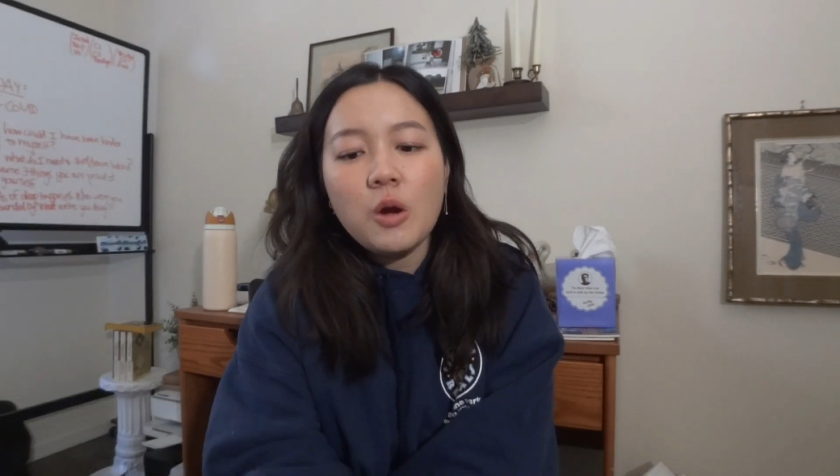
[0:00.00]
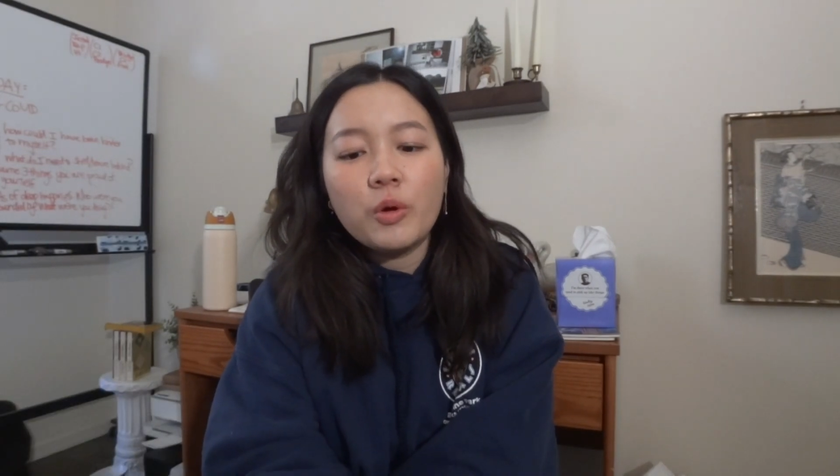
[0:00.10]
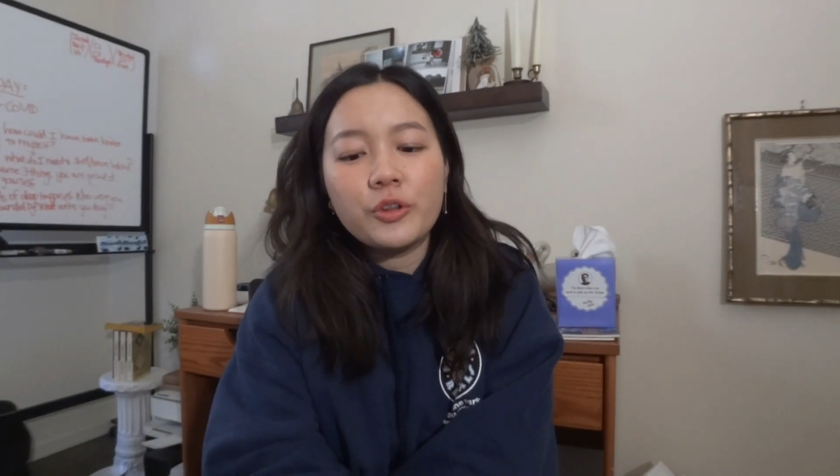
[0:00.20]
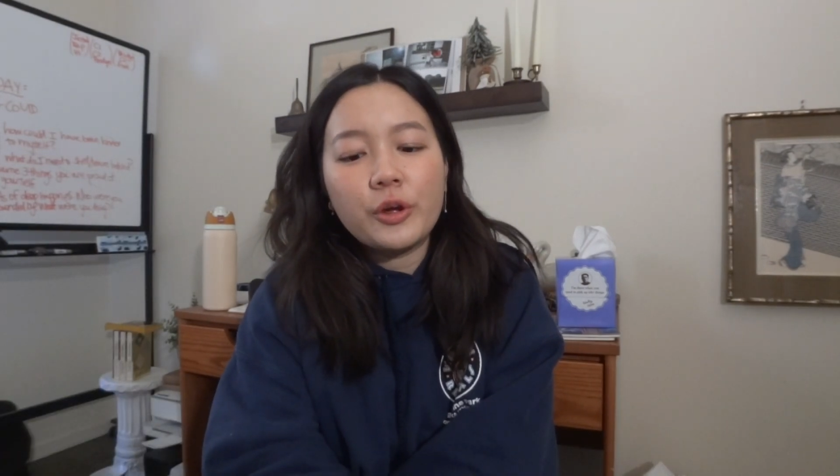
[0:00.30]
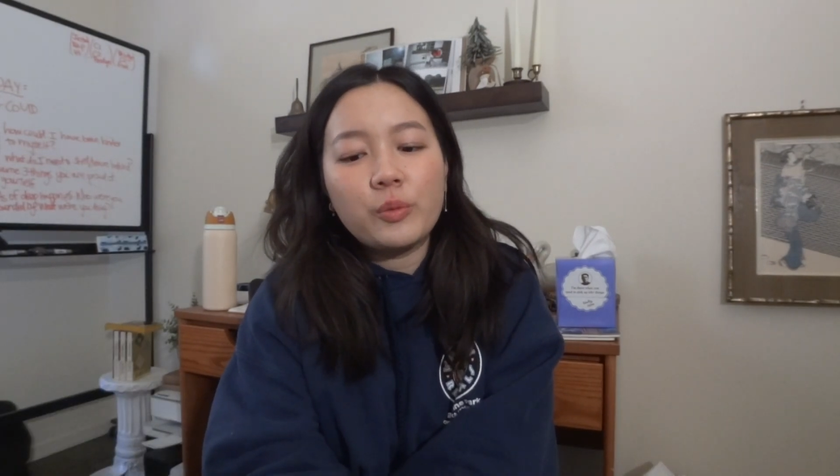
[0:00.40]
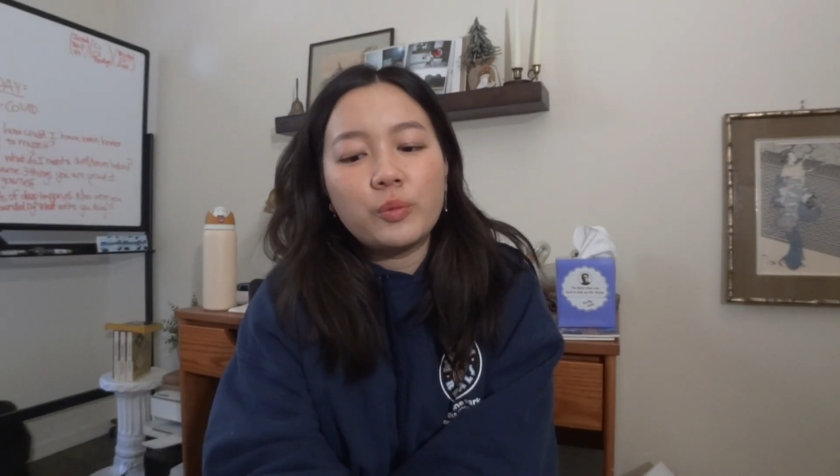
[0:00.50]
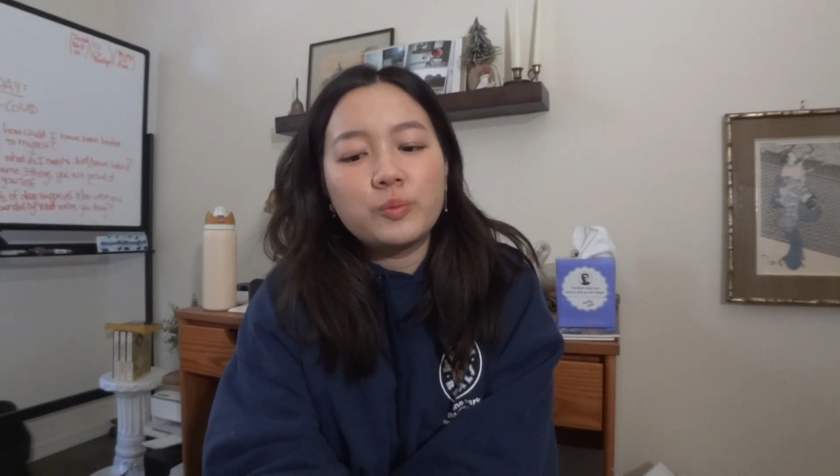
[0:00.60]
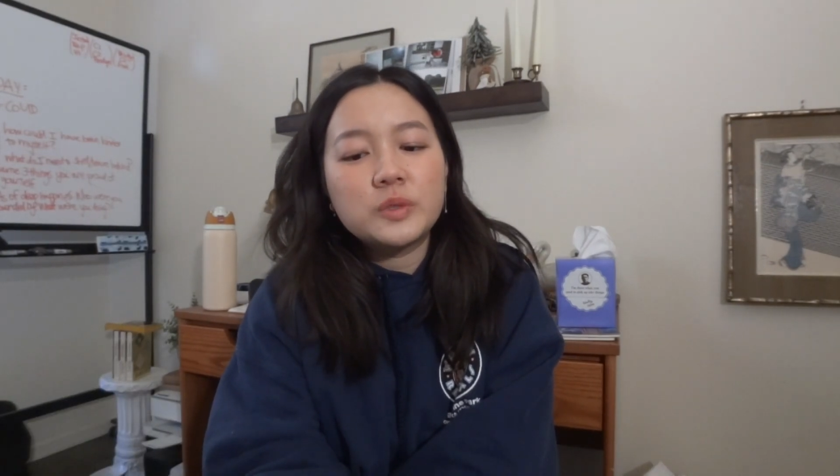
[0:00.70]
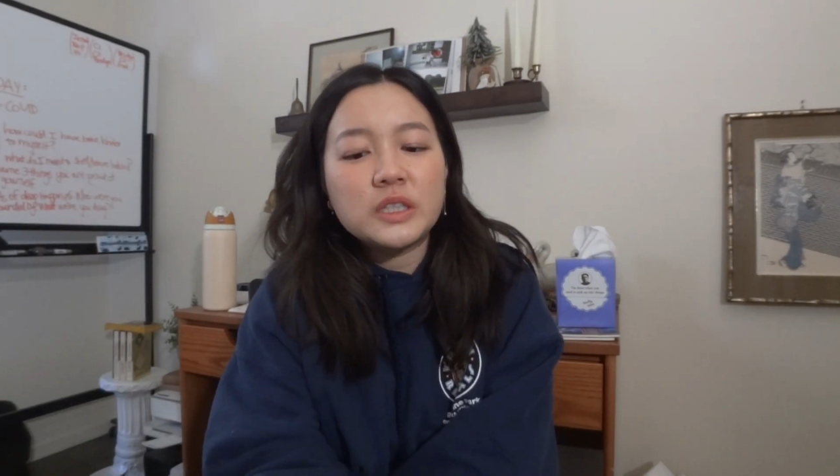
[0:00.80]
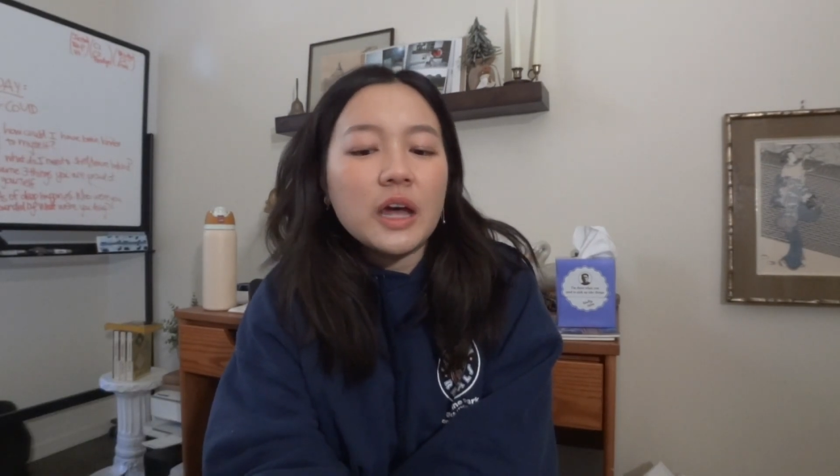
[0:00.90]
where they
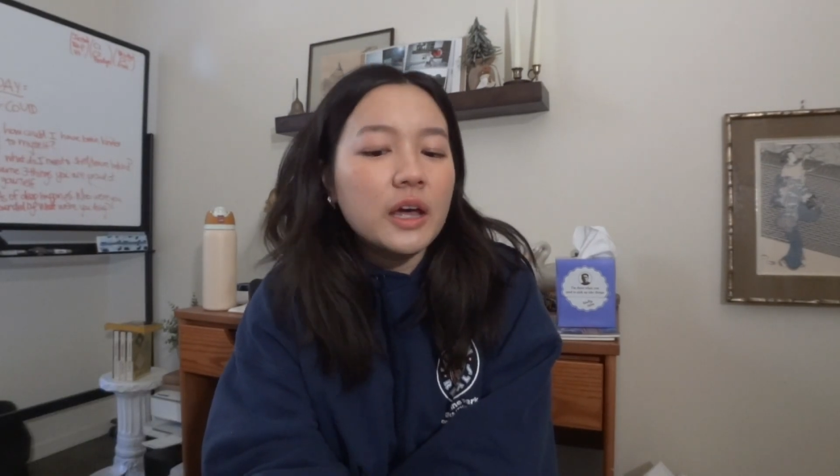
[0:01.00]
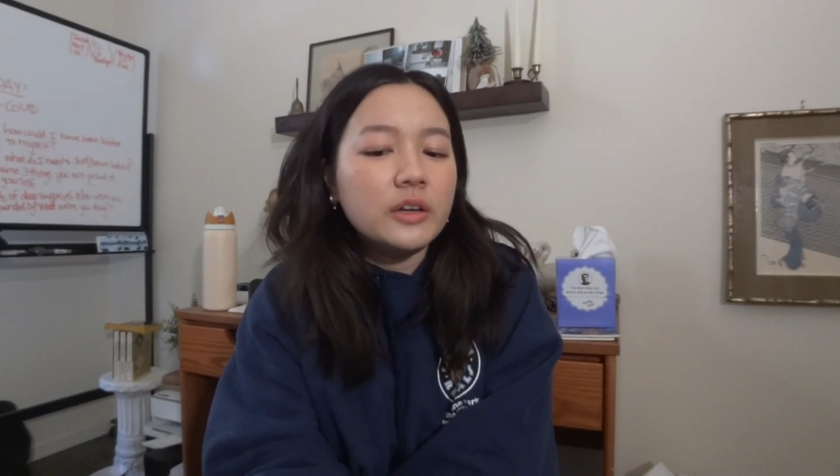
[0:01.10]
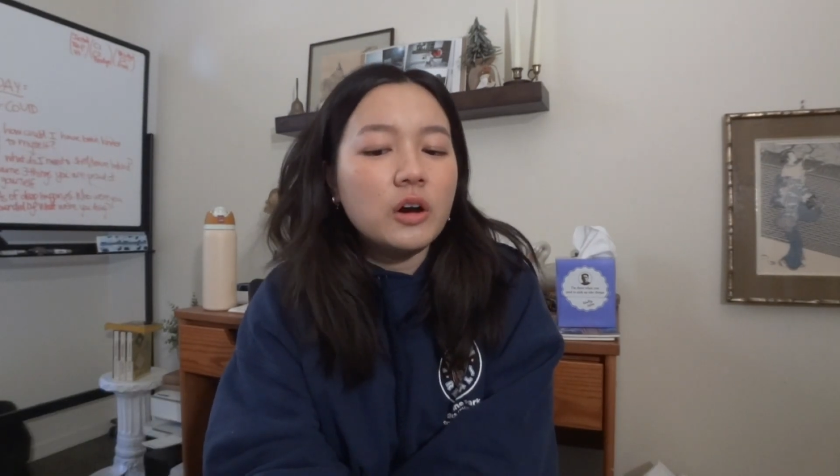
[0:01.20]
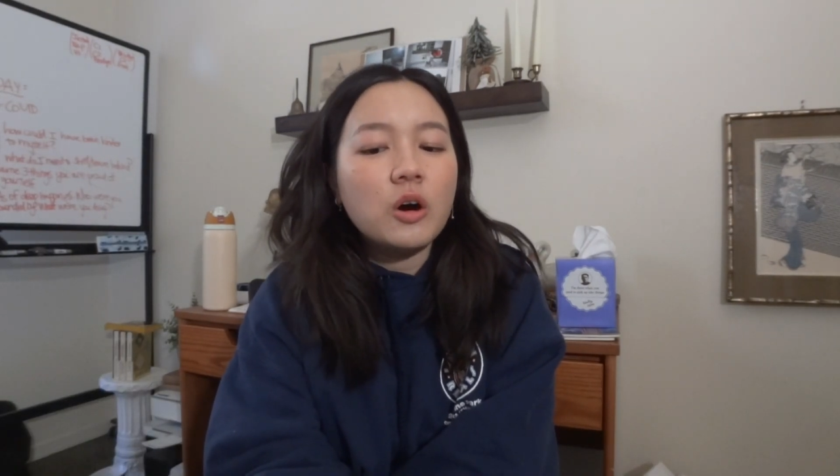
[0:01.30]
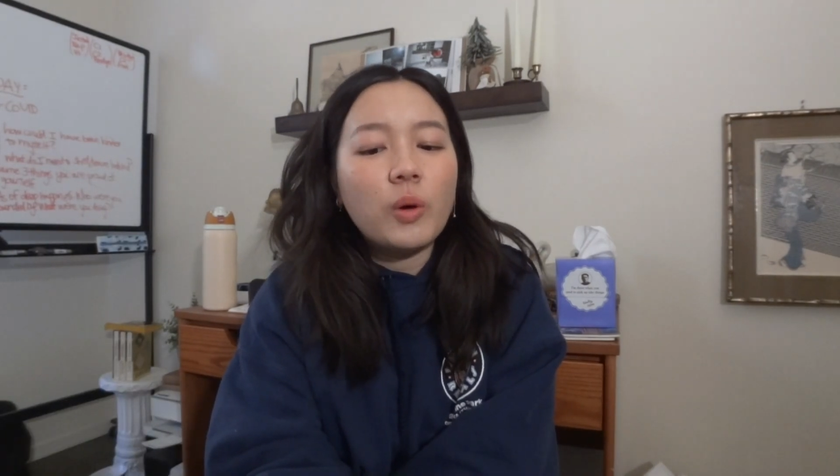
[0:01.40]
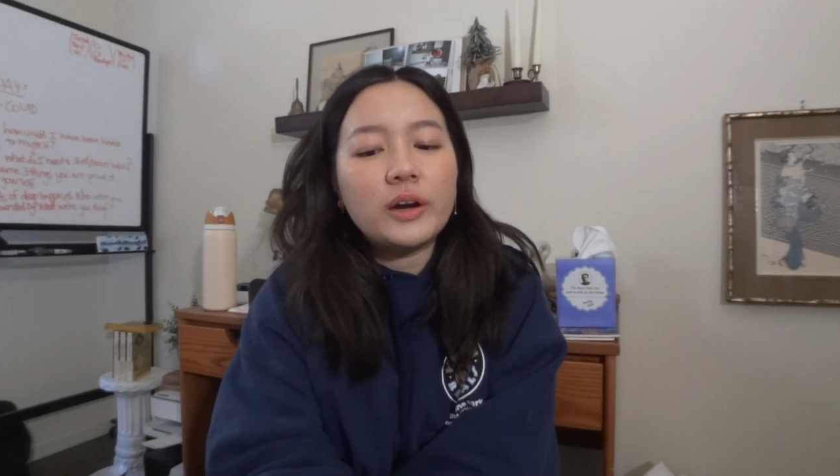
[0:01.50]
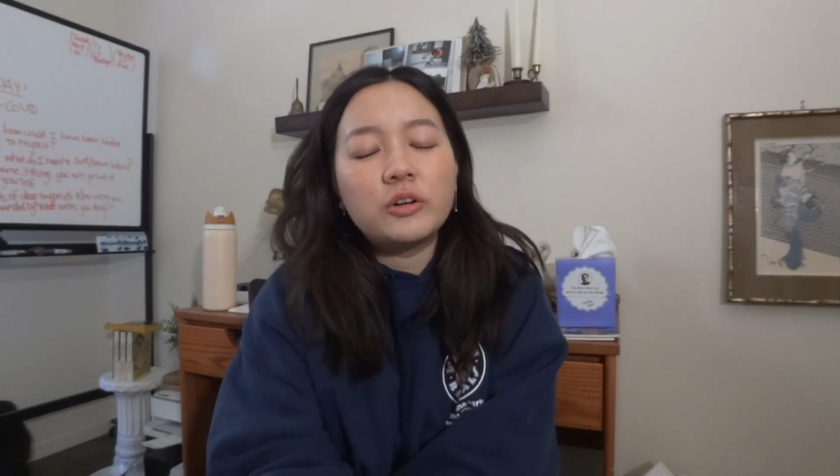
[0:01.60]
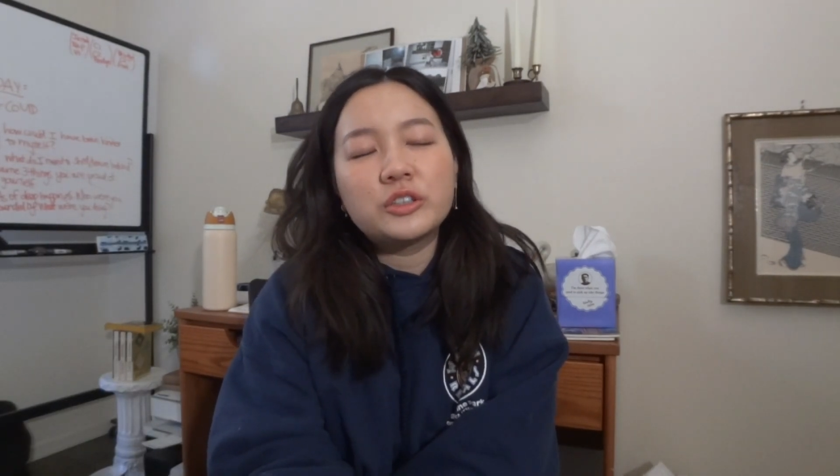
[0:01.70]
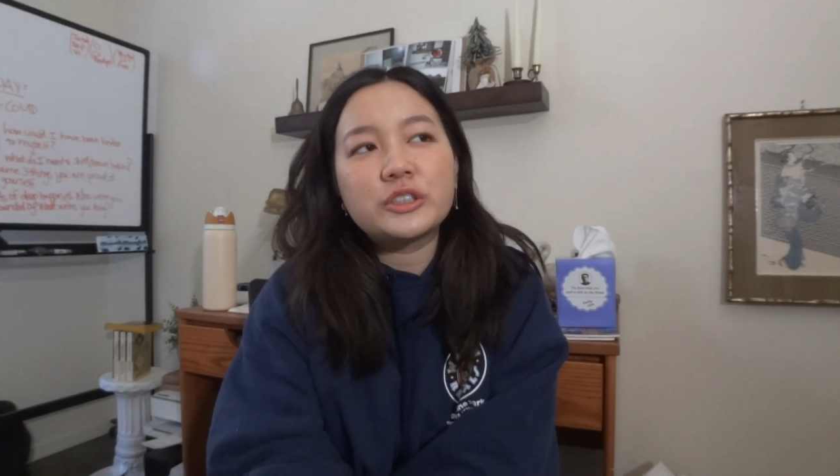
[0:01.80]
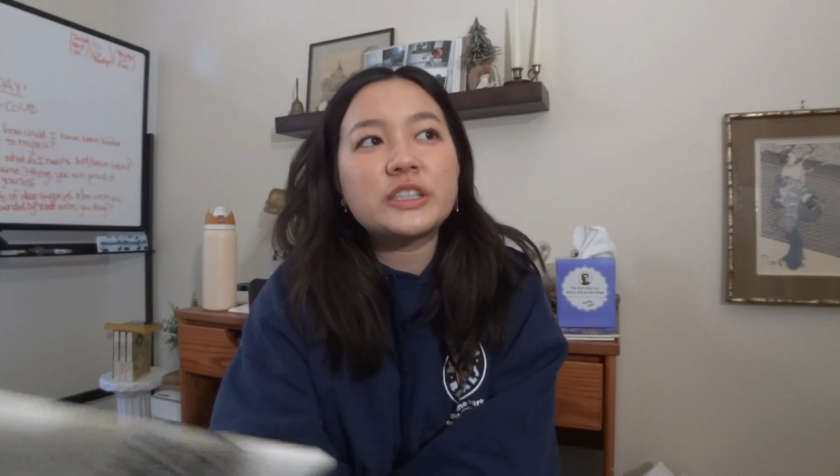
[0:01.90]
said, oh, I don't
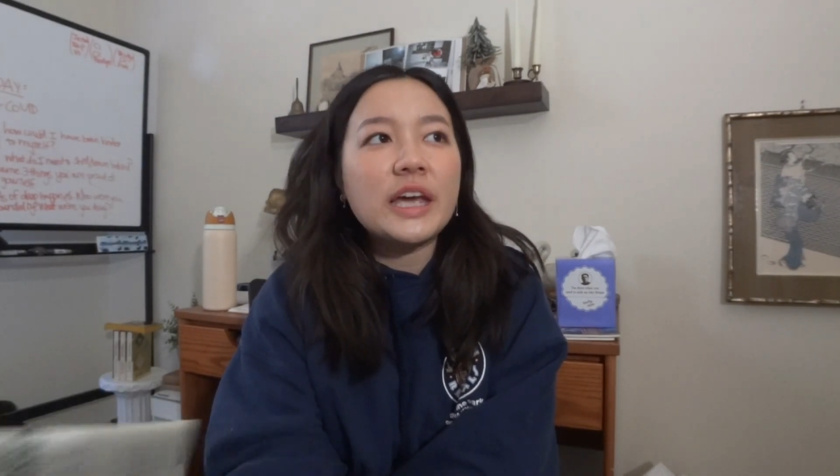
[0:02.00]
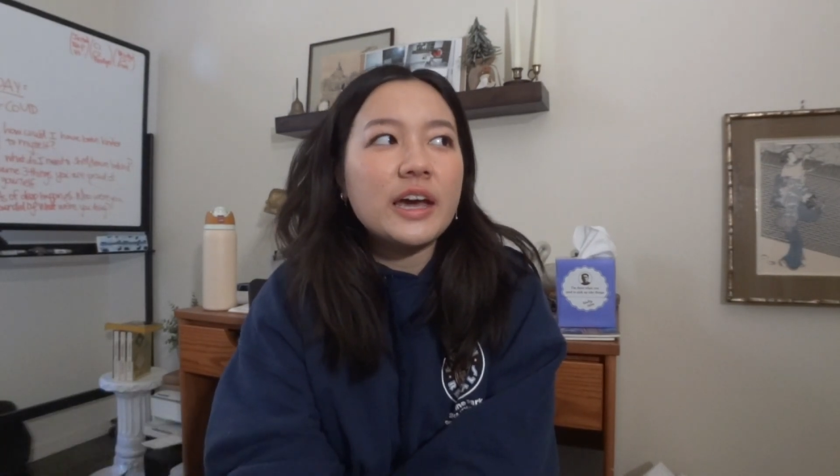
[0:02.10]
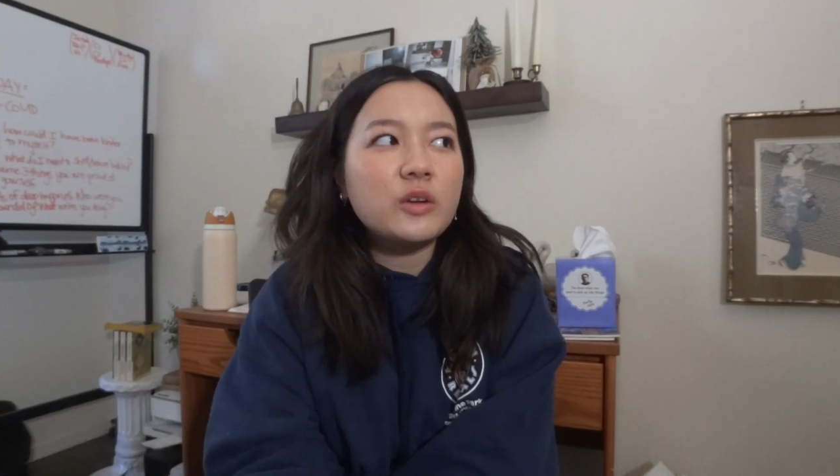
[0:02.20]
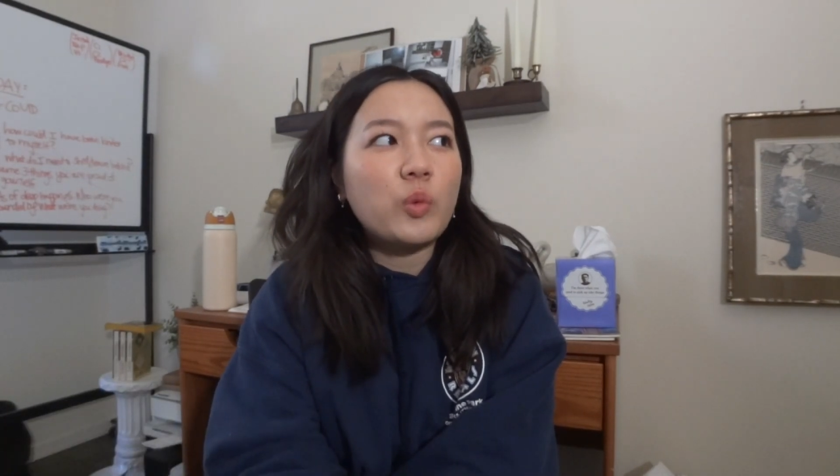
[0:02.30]
understand.